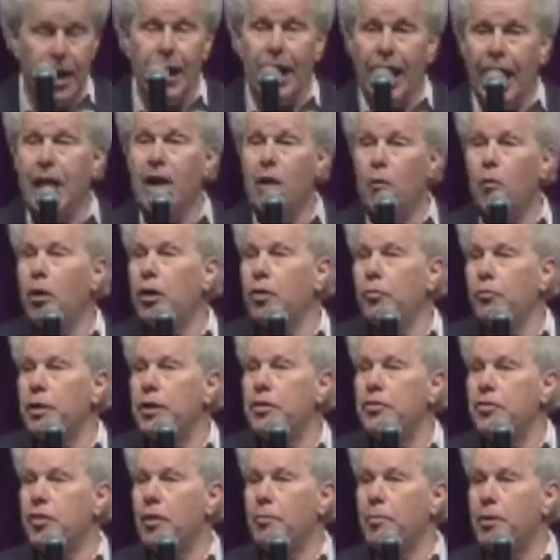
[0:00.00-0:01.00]
And I want to read
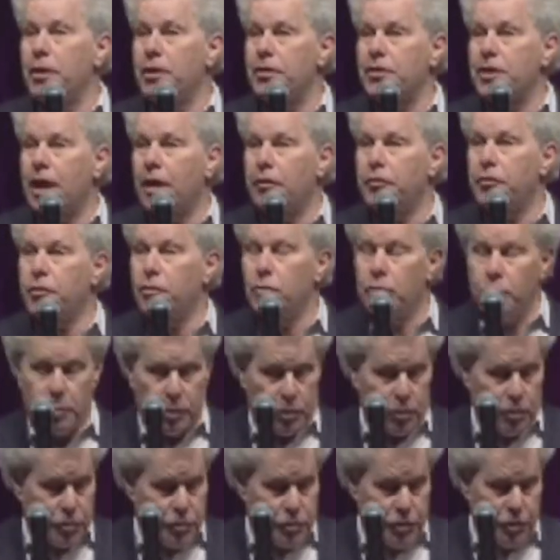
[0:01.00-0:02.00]
some of these out to you
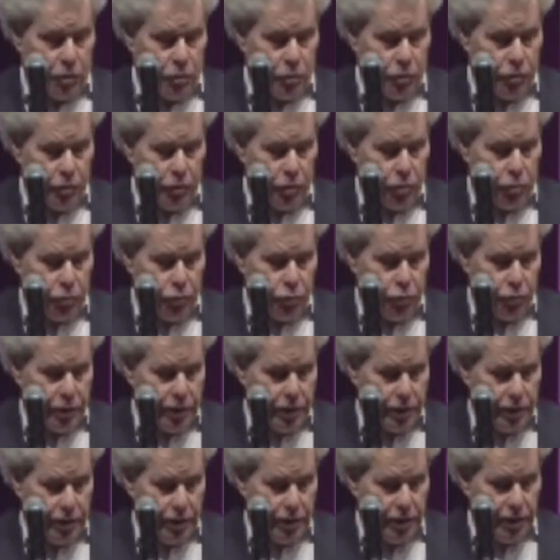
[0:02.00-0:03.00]
because they're
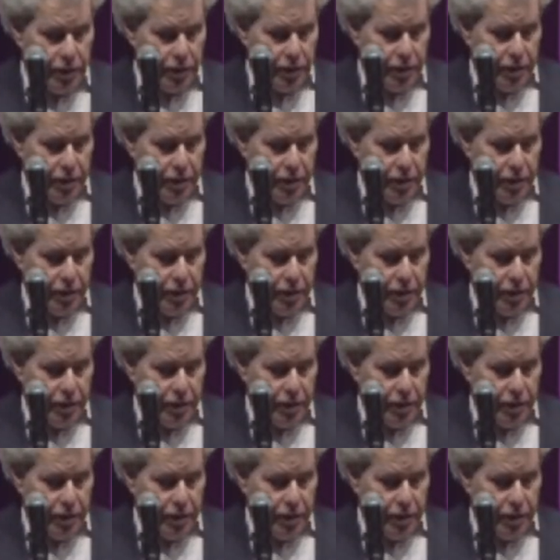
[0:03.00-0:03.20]
really